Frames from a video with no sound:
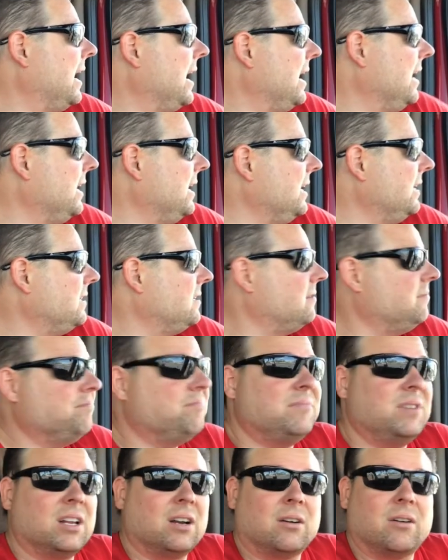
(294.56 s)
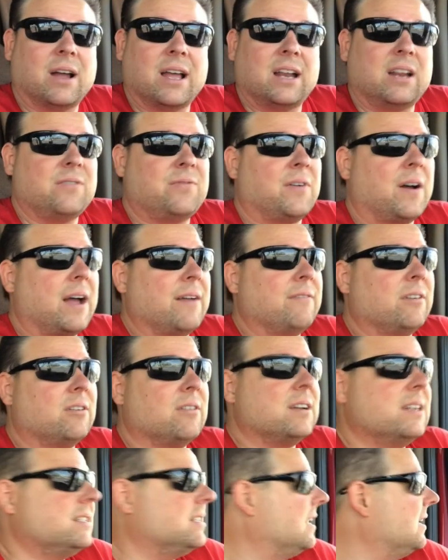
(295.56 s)
eighty, you know, eighty-five
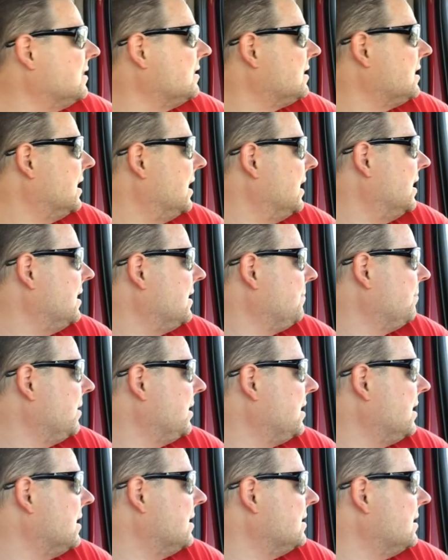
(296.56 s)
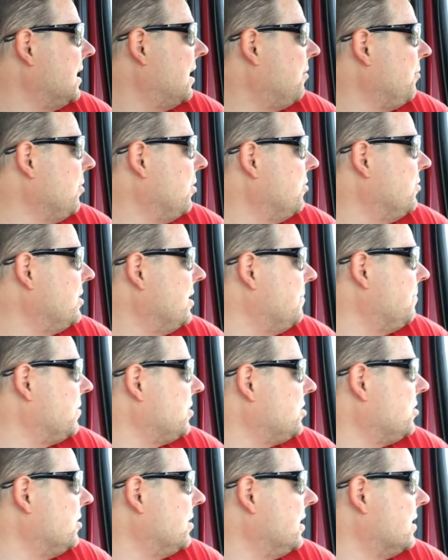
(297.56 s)
degrees outside, because that road
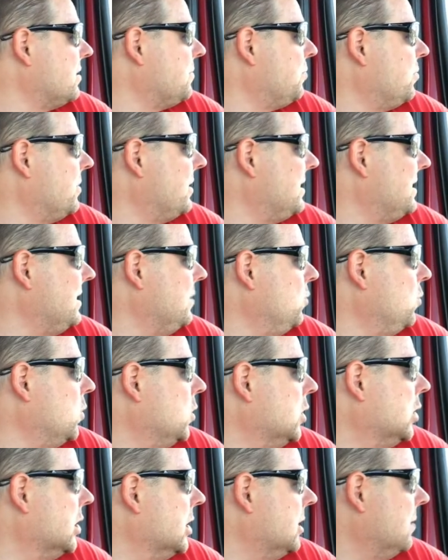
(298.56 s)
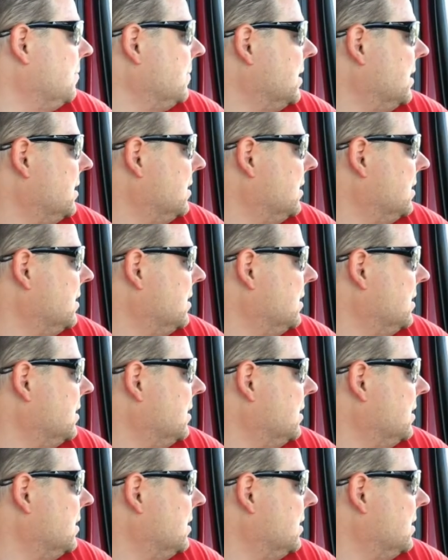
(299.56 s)
temperature gets pretty warm.